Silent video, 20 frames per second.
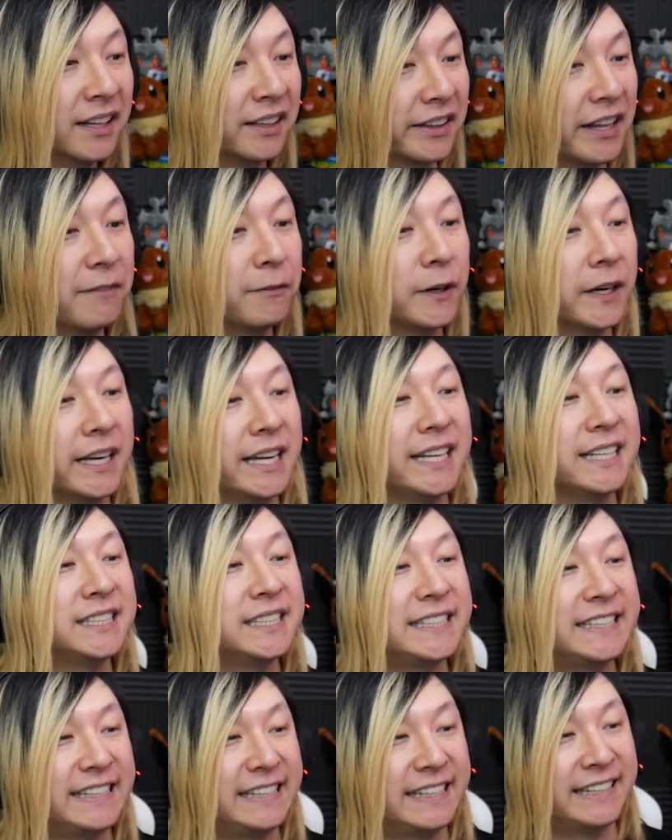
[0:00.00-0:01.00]
Level
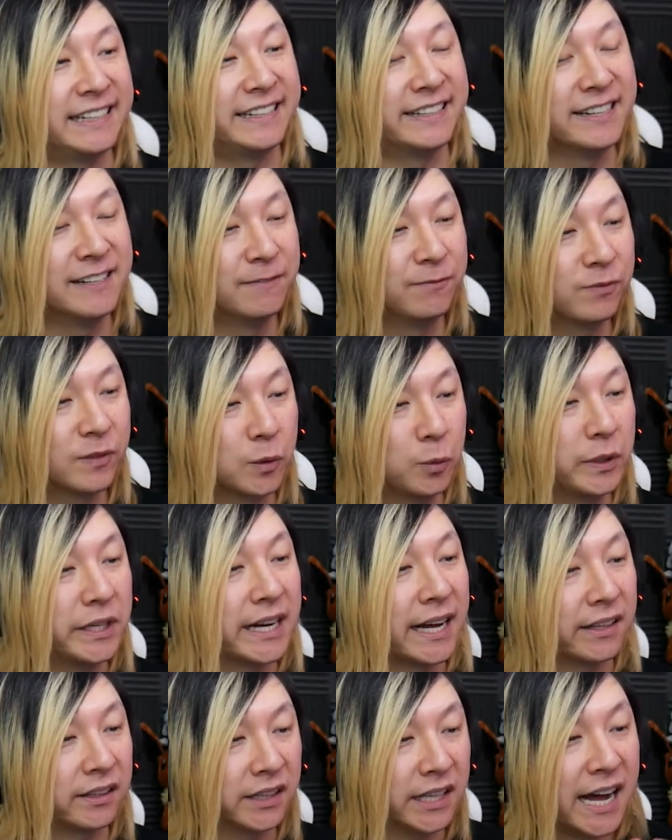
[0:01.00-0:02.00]
18, we
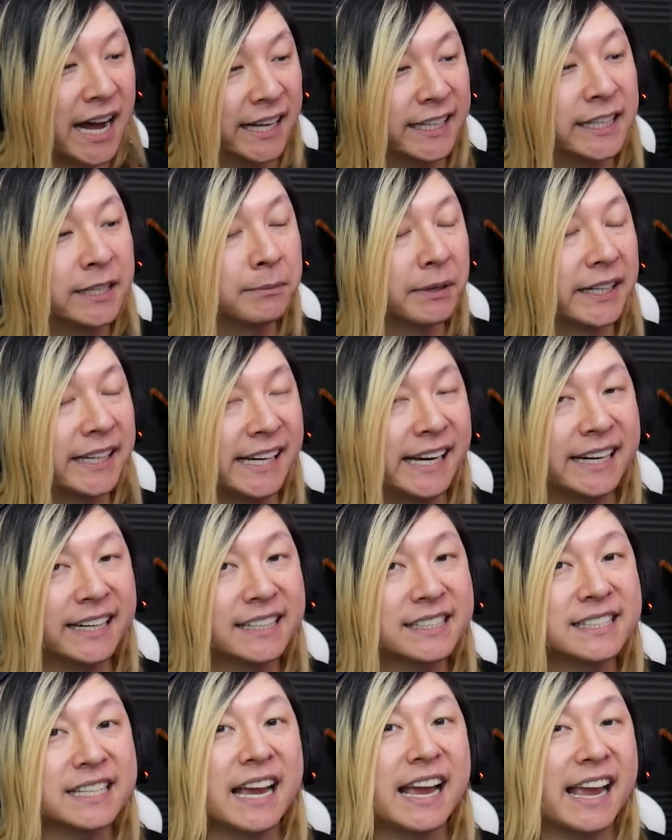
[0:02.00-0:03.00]
got locking
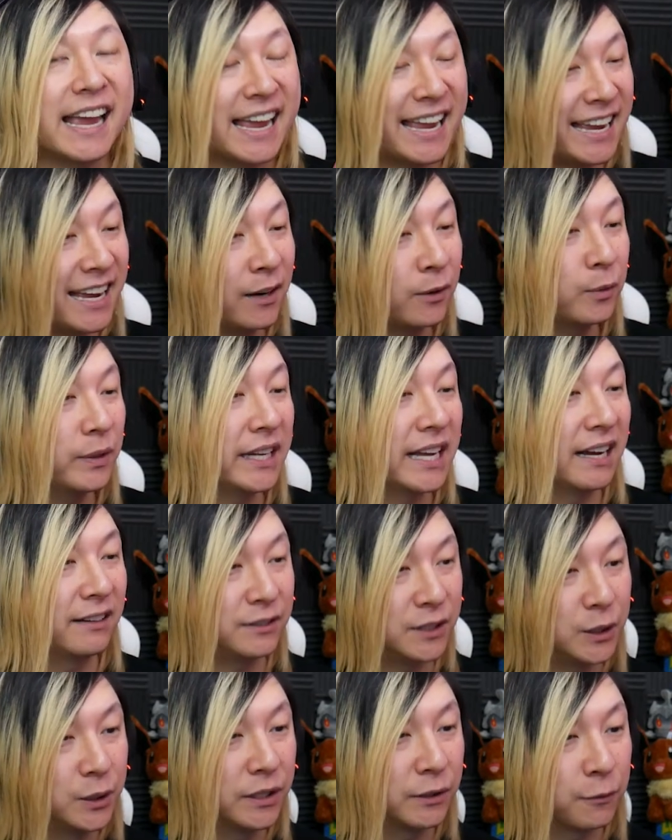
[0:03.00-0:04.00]
mechanics, and we had
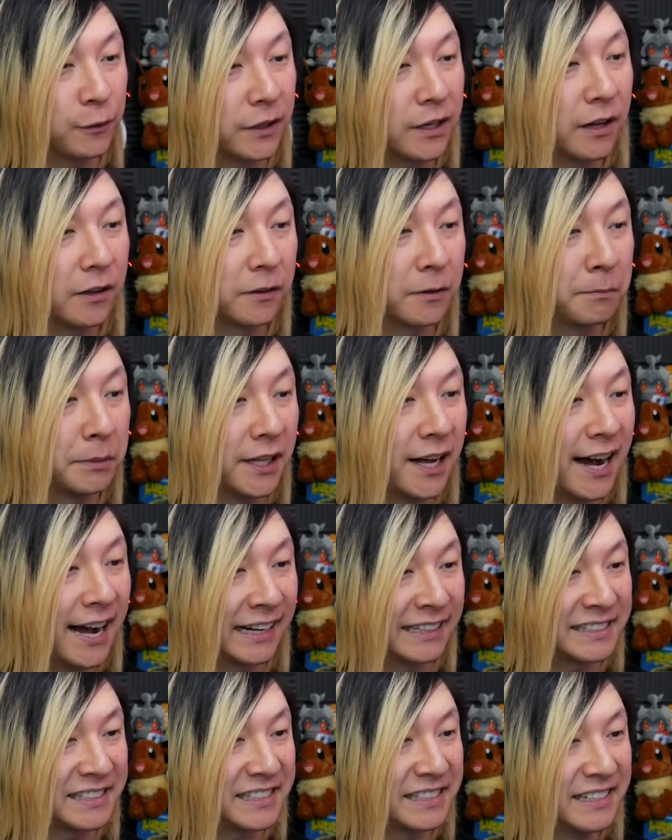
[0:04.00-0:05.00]
2 different colored
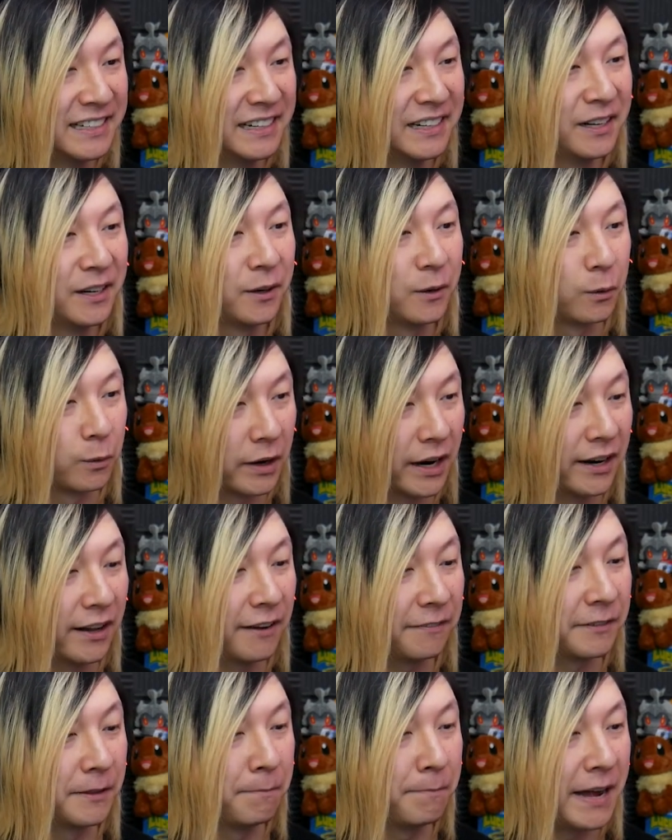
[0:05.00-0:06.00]
blocks right
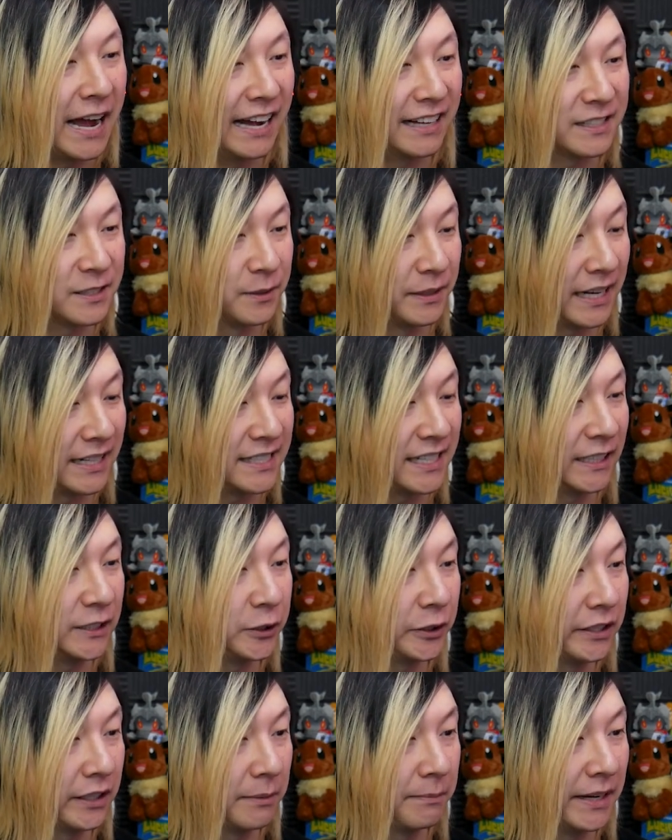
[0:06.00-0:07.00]
off the bat. So that's
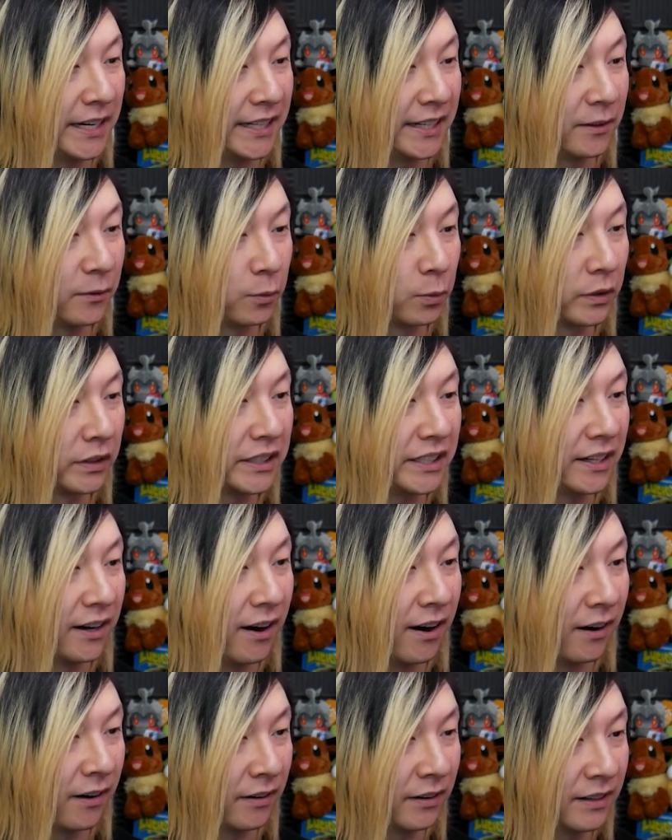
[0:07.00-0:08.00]
actually gonna make it really
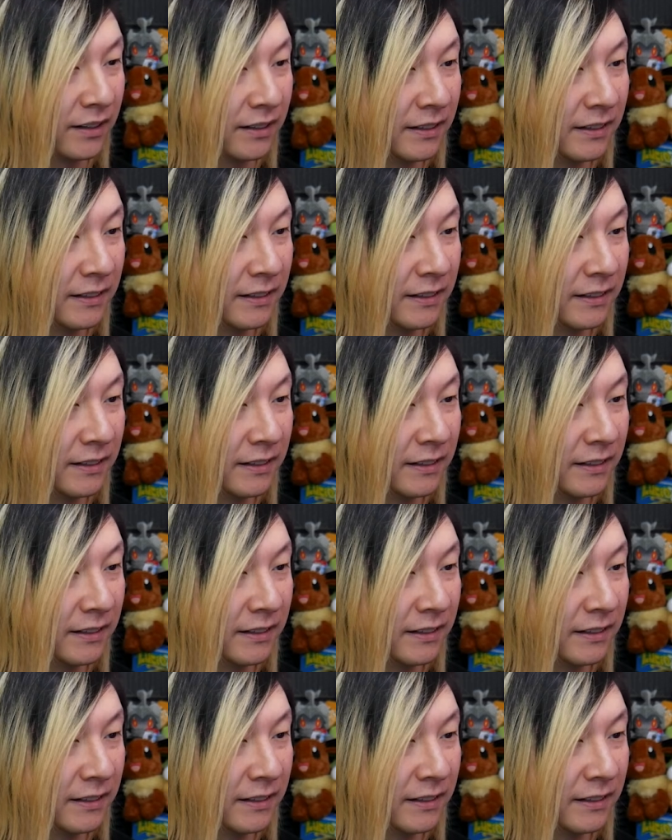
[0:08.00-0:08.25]
hard.